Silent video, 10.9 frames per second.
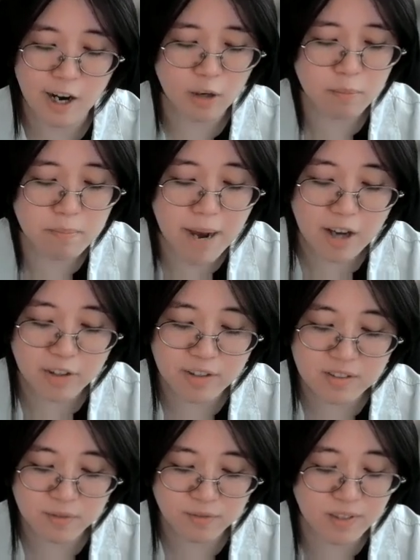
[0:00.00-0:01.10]
our
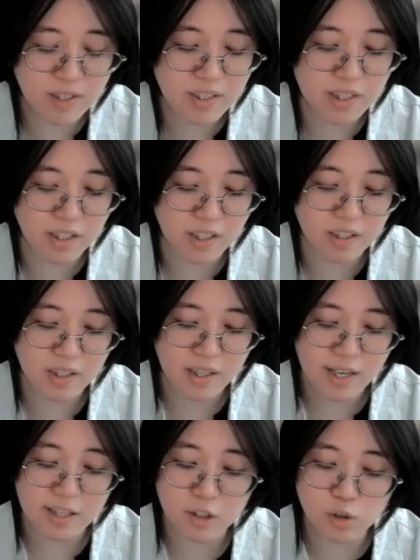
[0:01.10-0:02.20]
mouths flooding
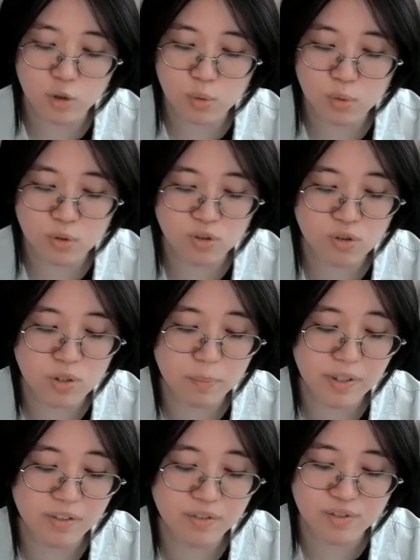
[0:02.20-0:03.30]
and the juice
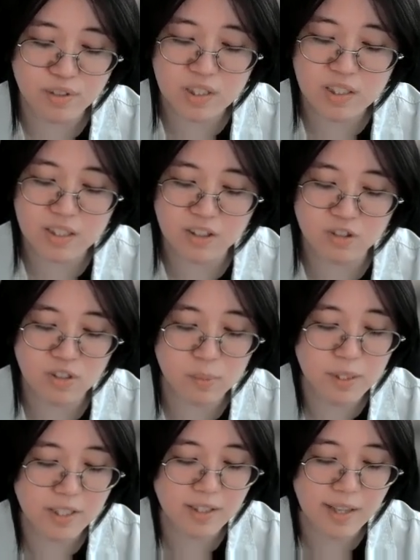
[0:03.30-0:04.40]
dripping freely,
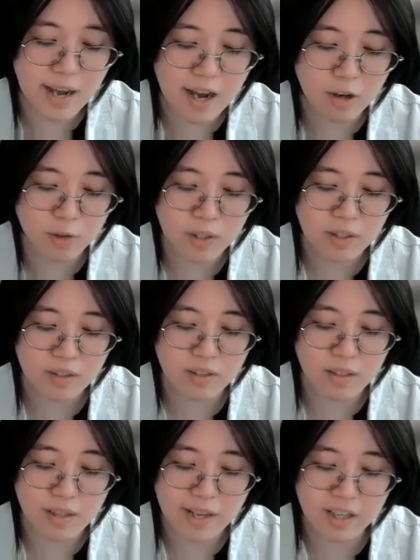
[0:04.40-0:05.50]
dribbling down the
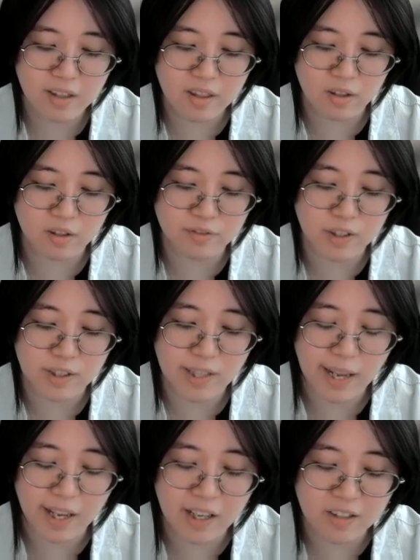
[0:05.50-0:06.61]
length of our
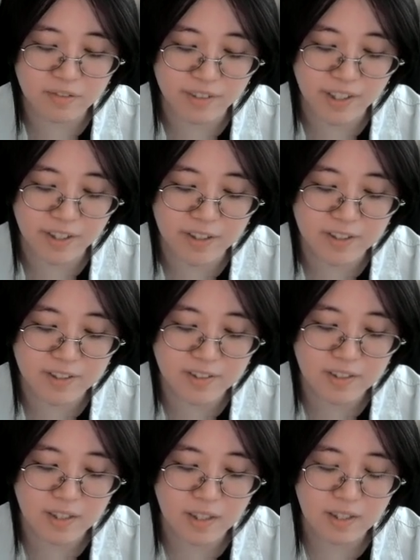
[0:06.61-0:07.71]
tanned fingers,
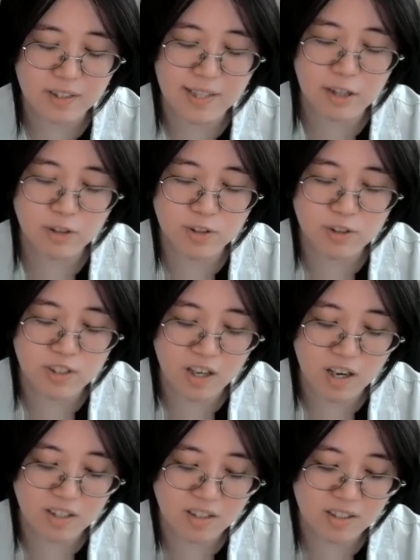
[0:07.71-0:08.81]
down to
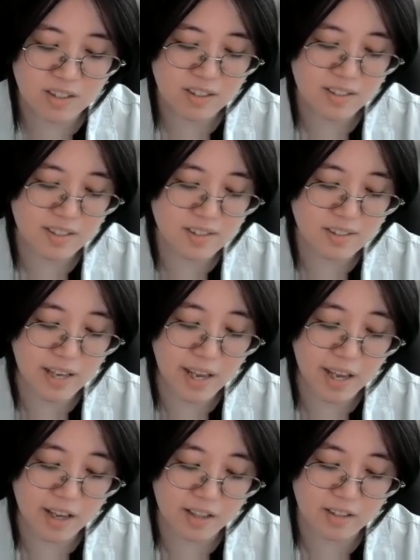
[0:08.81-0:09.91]
dot the
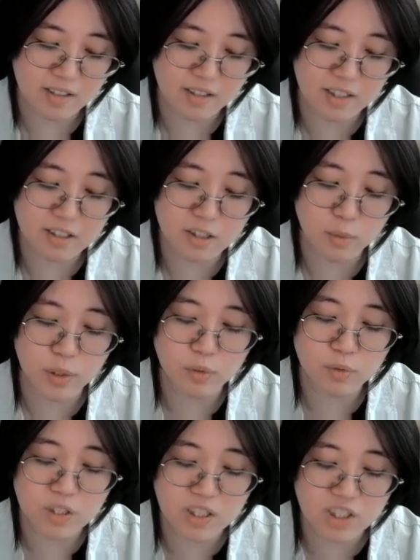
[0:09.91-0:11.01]
sand until we
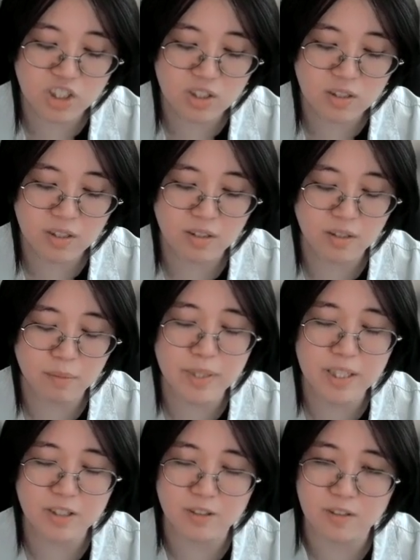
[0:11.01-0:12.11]
reach the
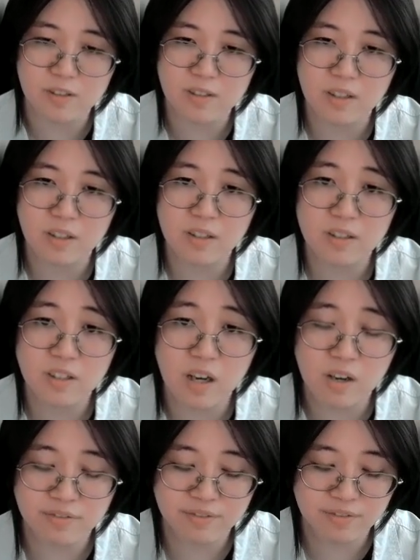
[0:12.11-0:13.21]
middle,
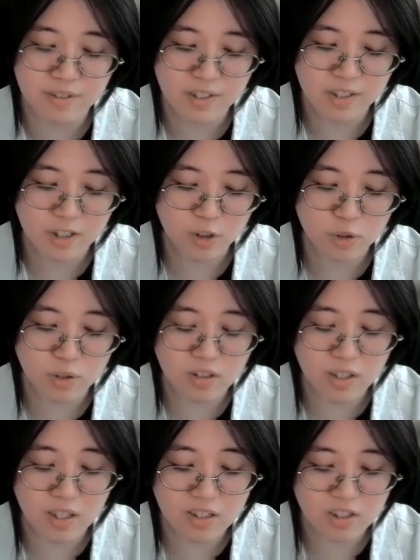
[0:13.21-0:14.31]
tough to the
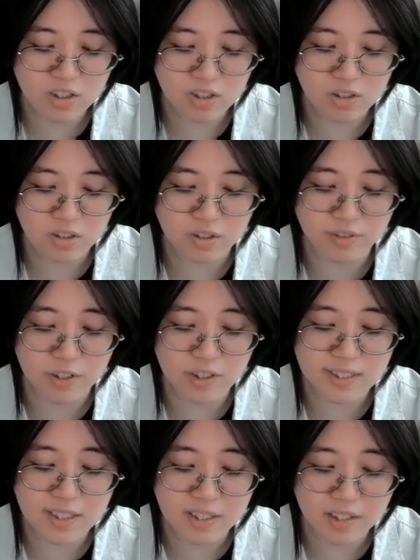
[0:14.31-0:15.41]
touch of our
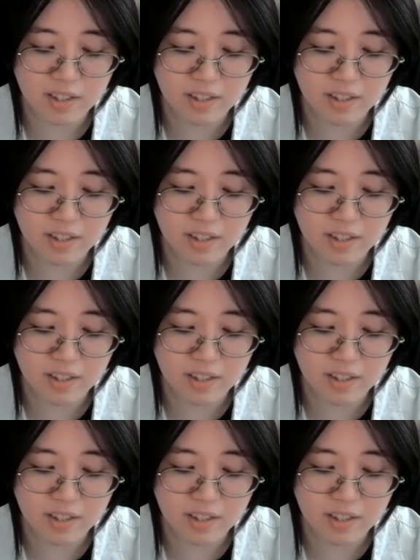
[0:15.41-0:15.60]
teeth.